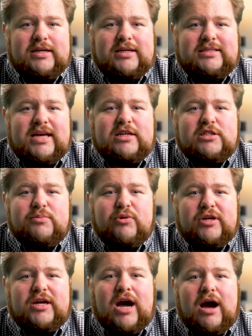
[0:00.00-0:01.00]
it's actually
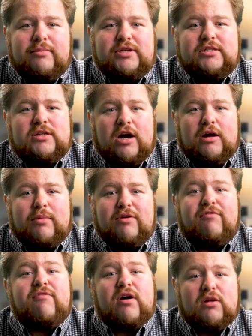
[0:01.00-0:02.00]
pretty common to talk
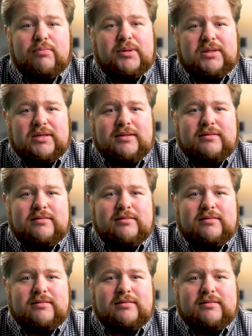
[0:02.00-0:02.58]
about funnel building,